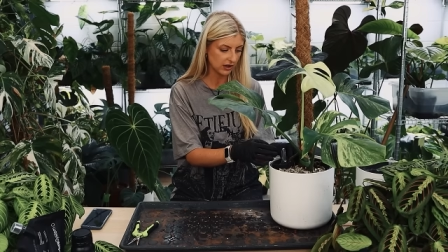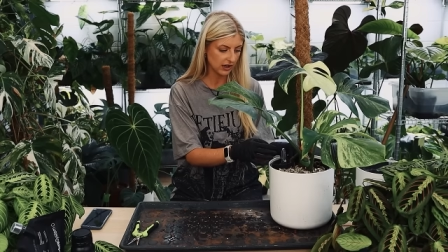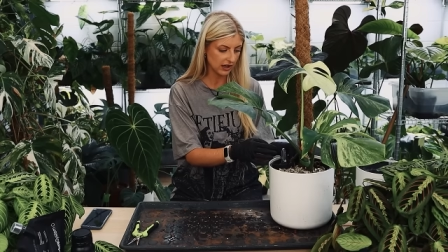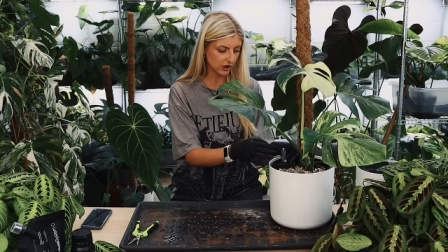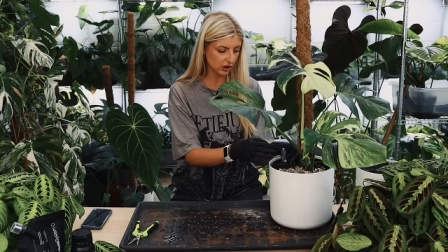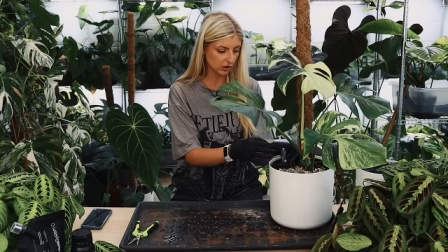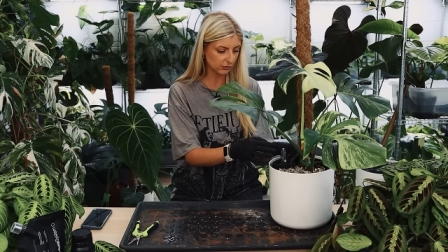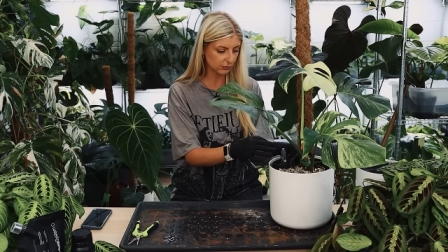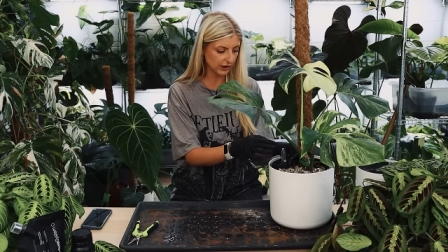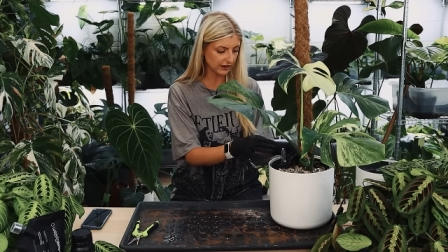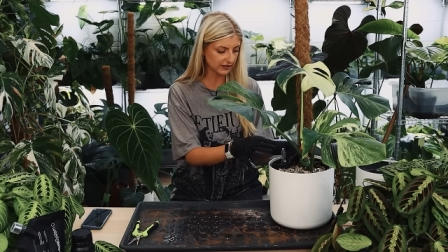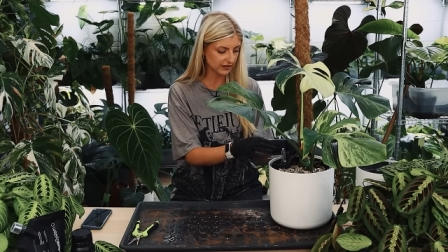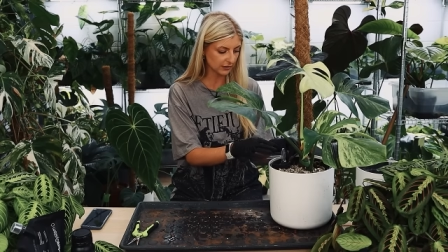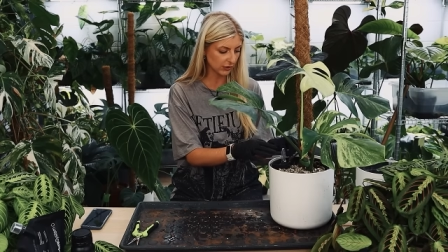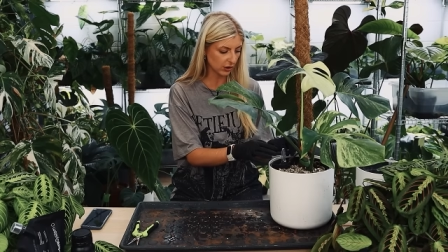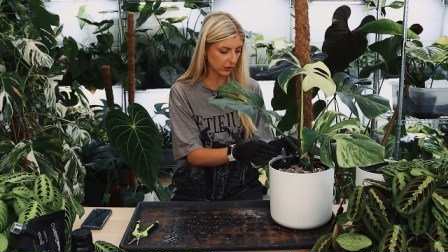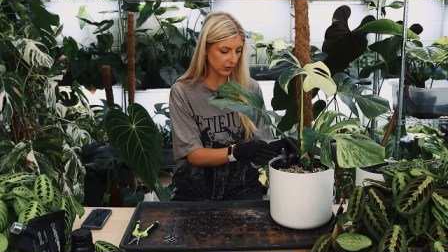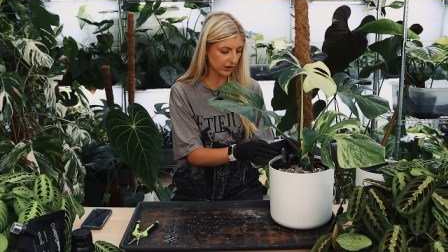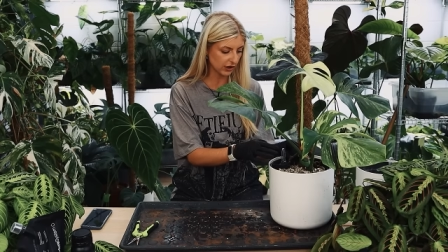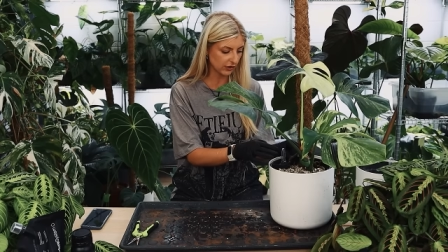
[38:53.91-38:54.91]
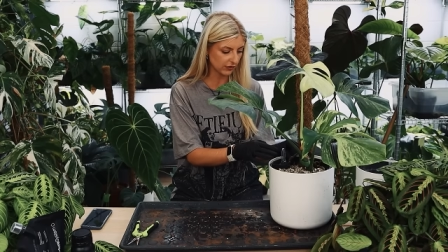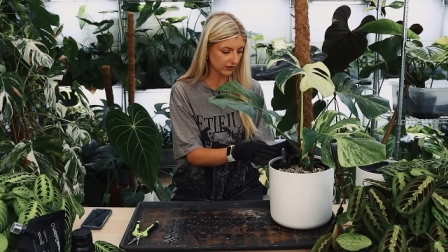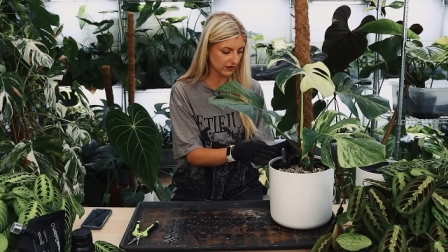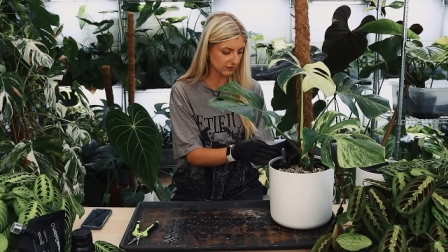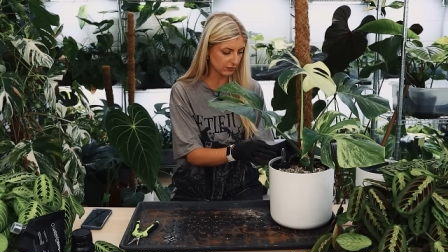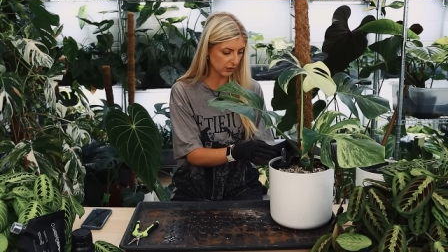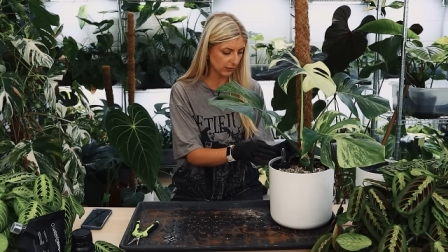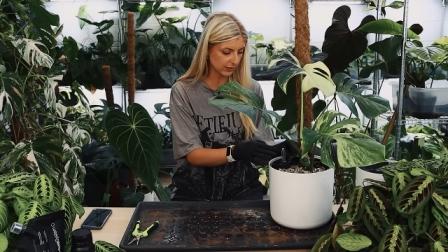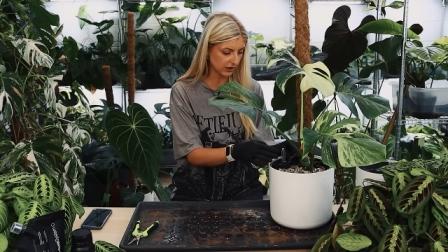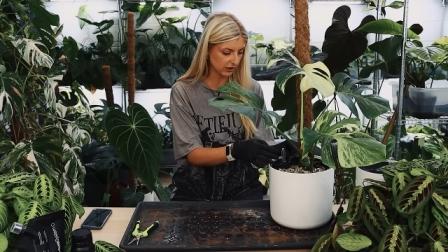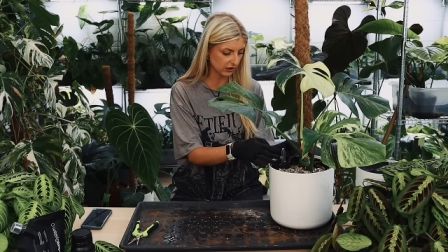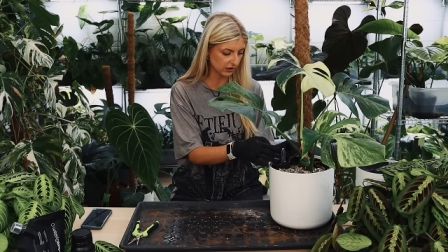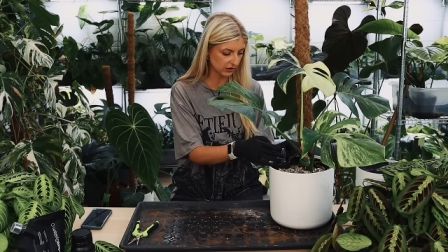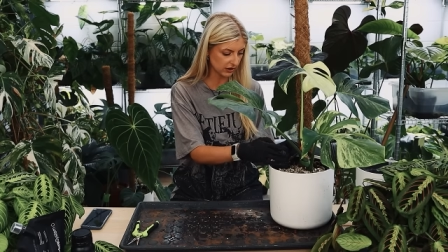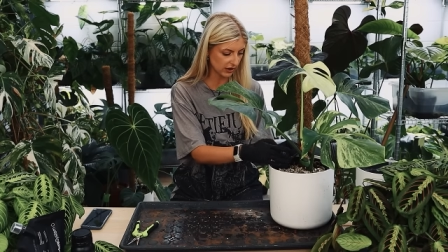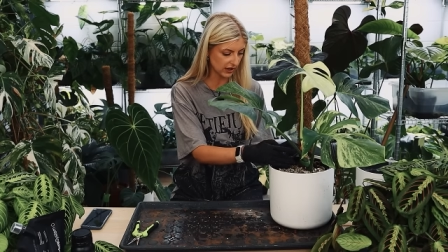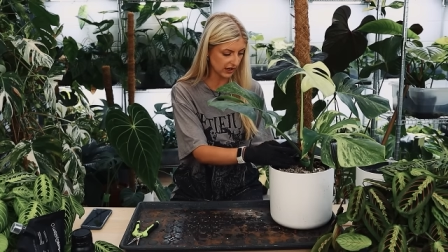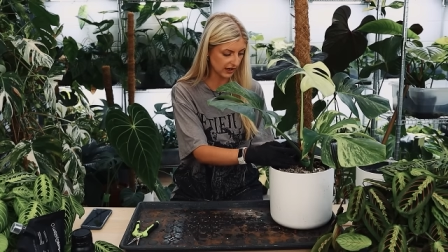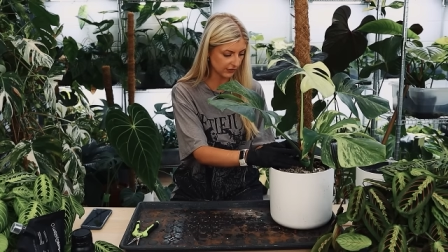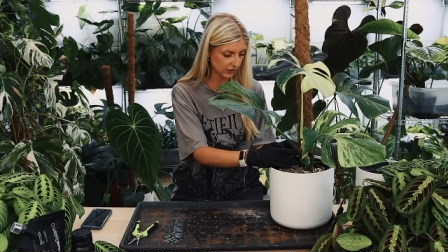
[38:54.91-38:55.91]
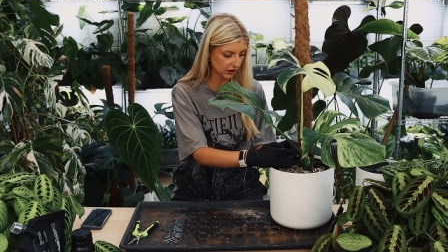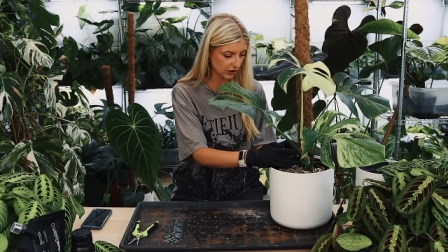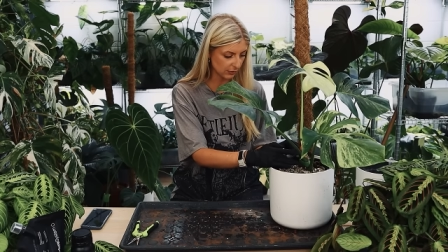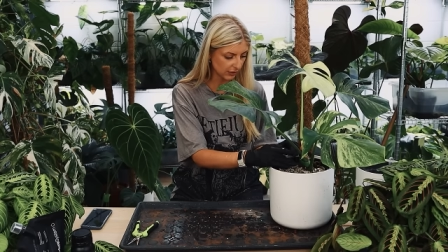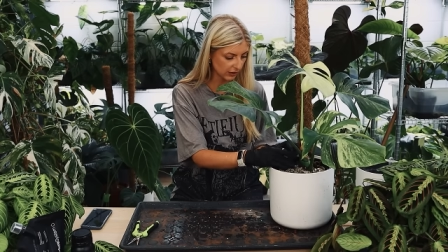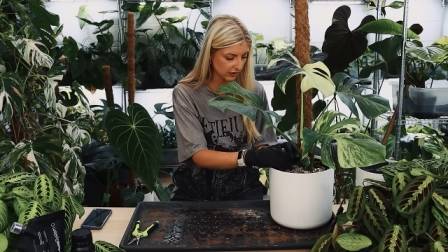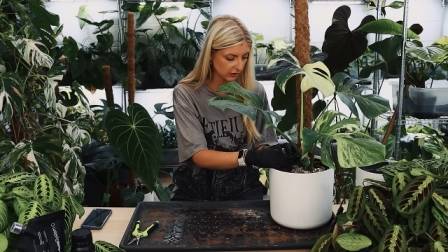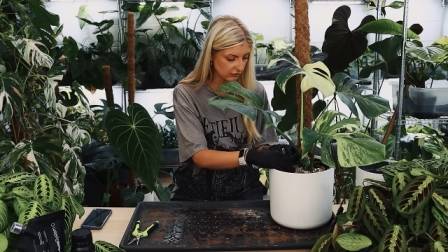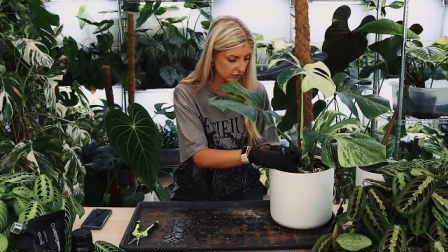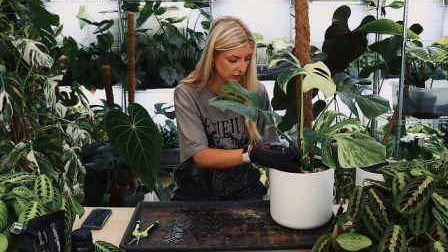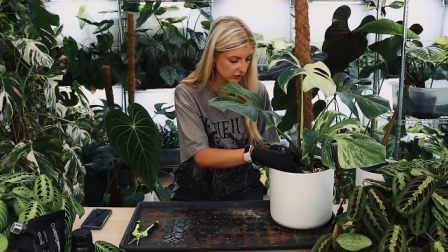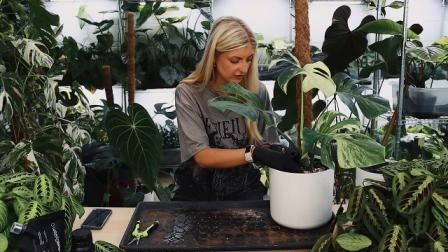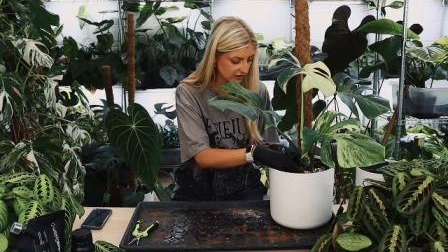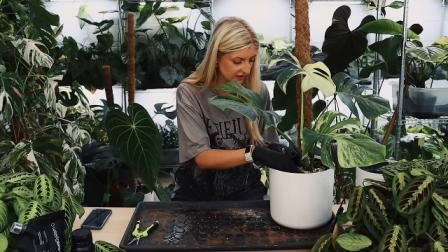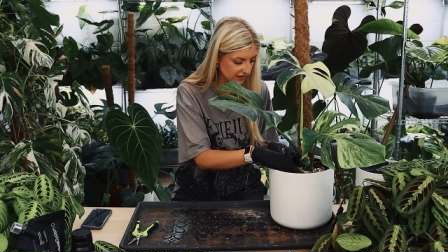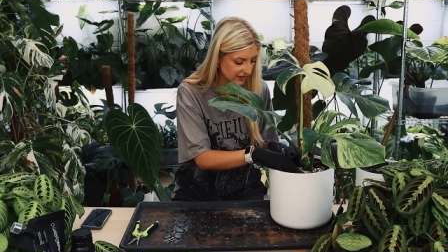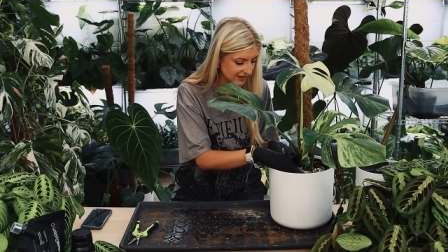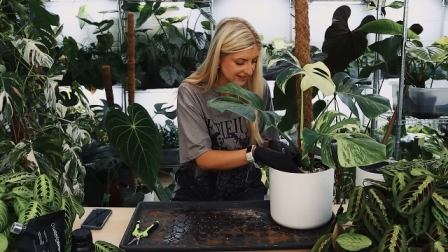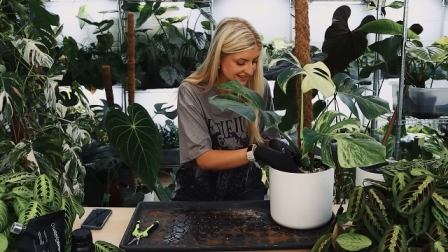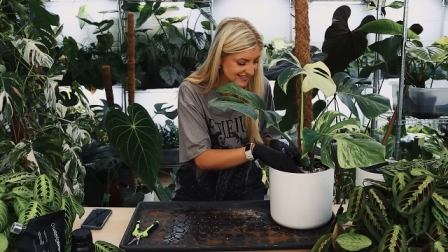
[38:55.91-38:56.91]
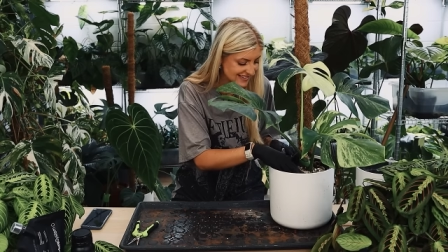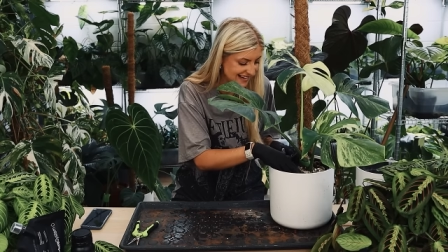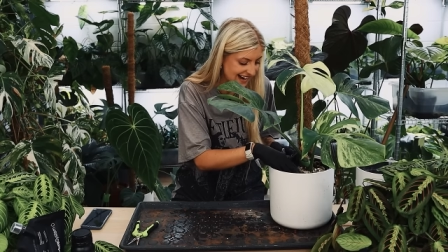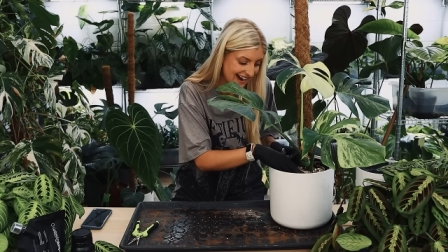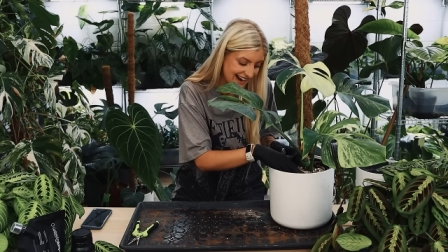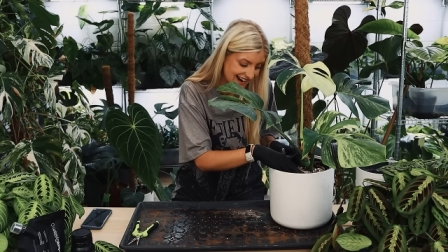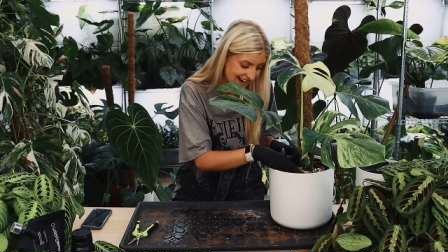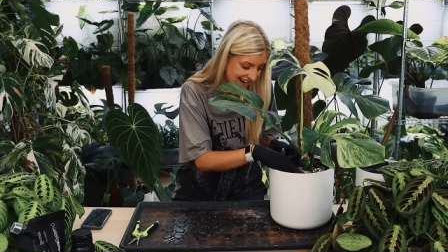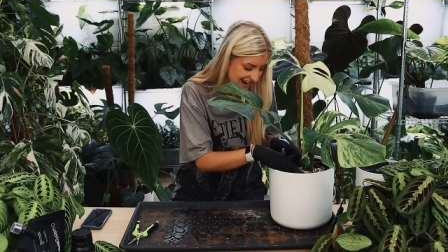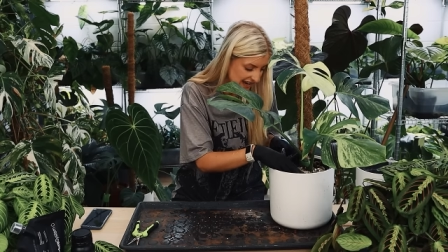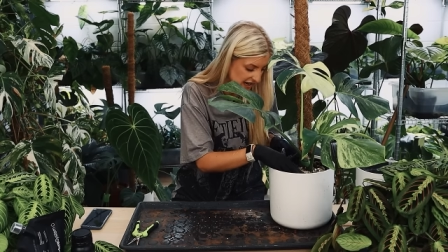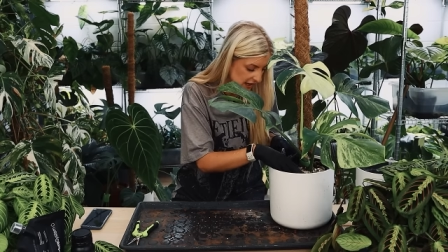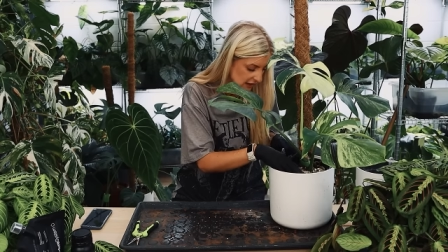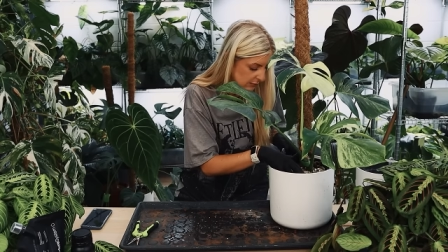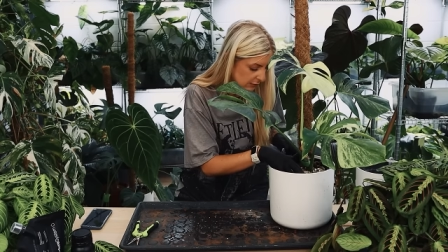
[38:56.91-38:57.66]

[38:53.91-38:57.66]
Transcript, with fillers: I couldn't plant him low enough. He's probably going to have a couple of little roots here that die,